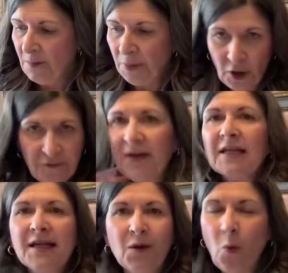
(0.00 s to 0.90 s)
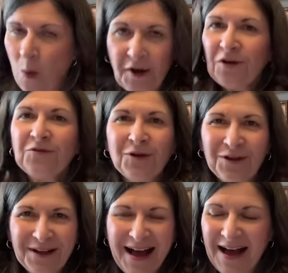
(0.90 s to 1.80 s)
perfectly
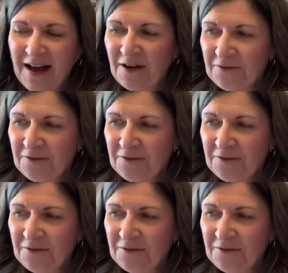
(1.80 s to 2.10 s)
wonderful uh,